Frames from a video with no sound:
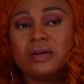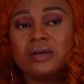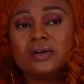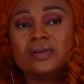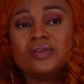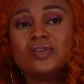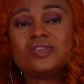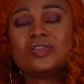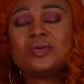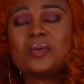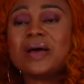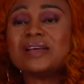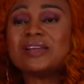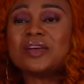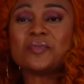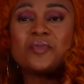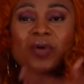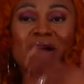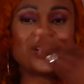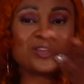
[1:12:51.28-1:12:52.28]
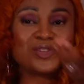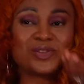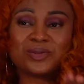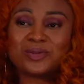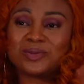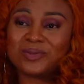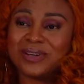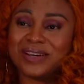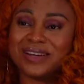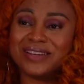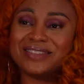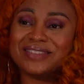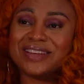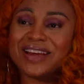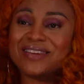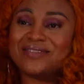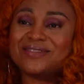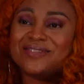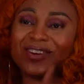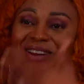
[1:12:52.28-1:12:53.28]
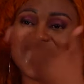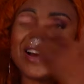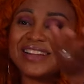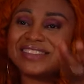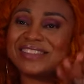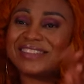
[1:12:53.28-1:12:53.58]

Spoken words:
You see why people are children? You have no access.